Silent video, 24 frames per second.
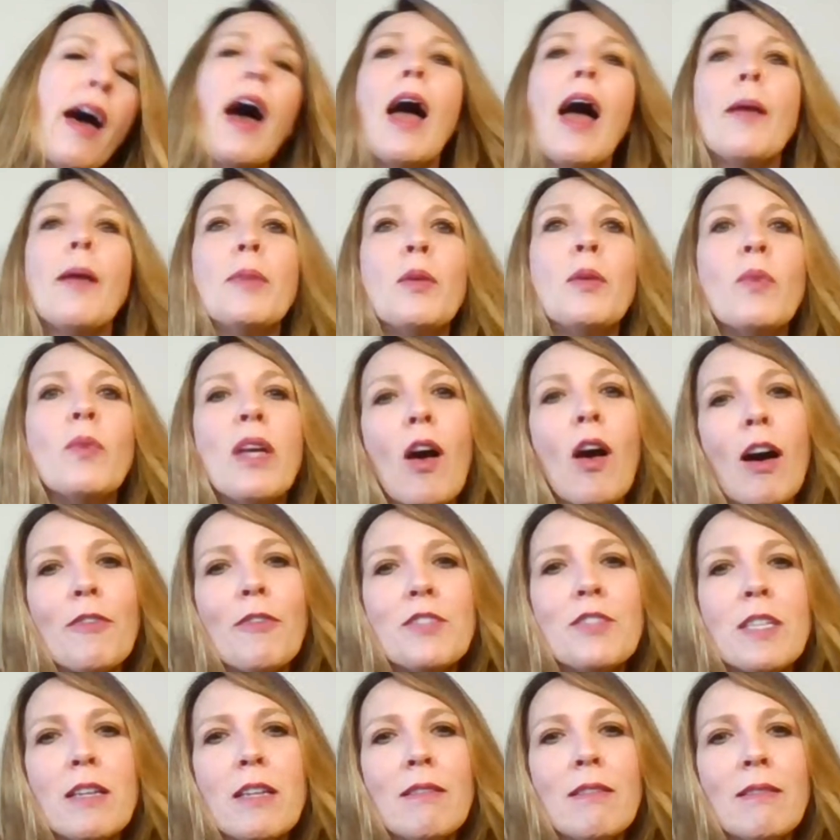we
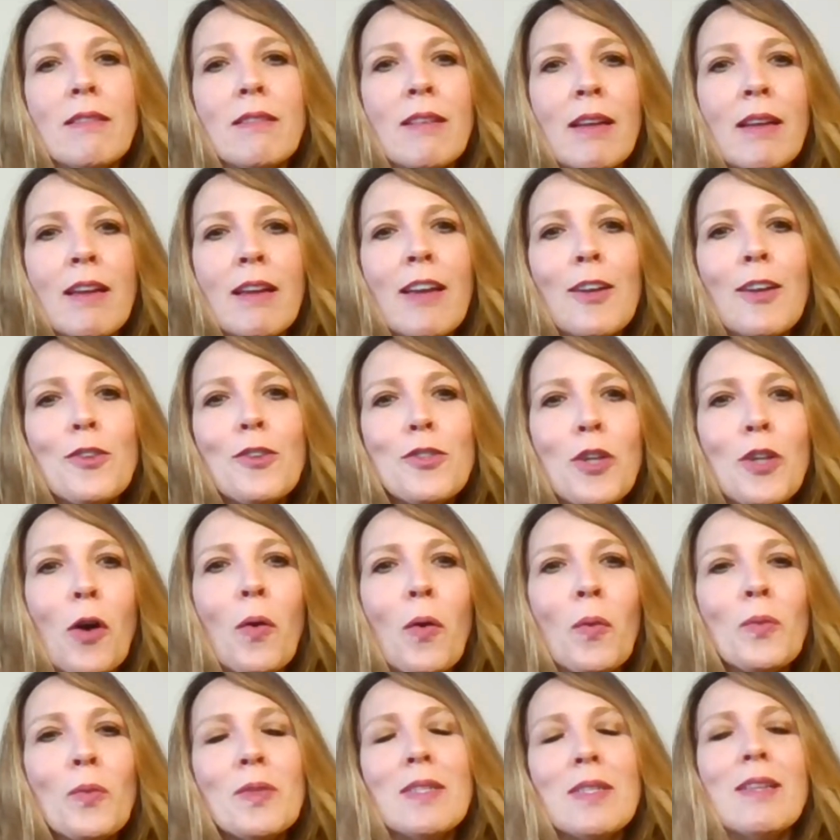often
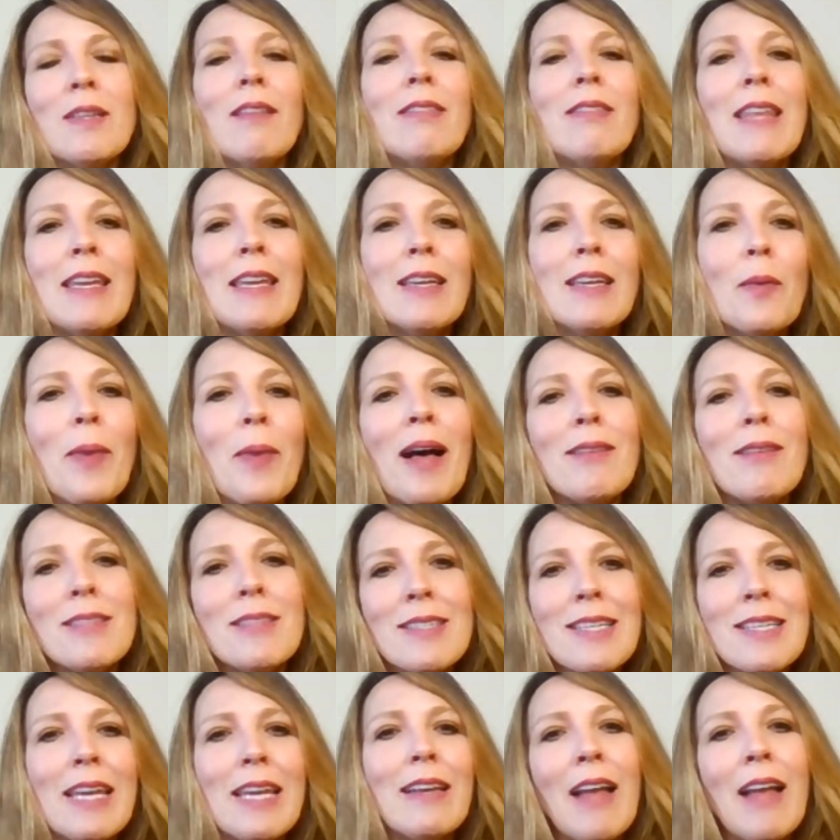don't think about
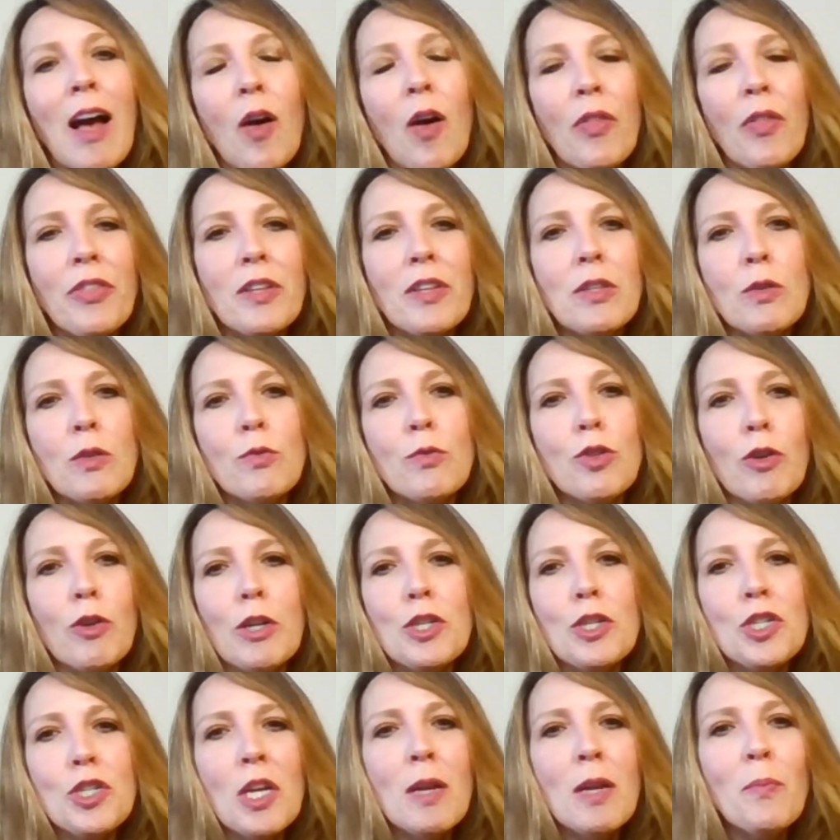skin health and
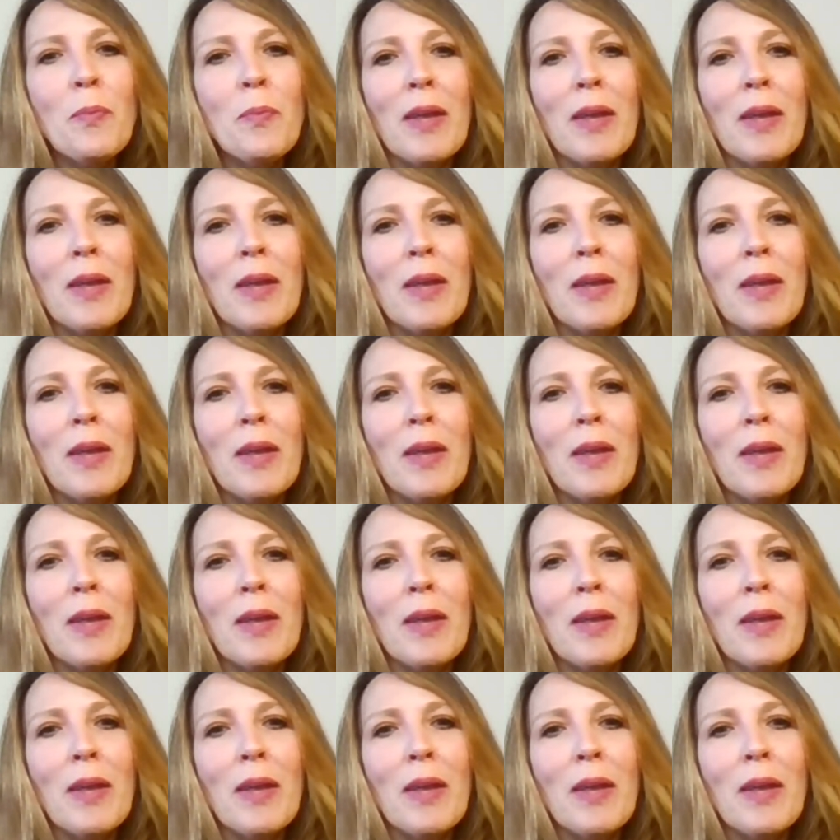nutrition,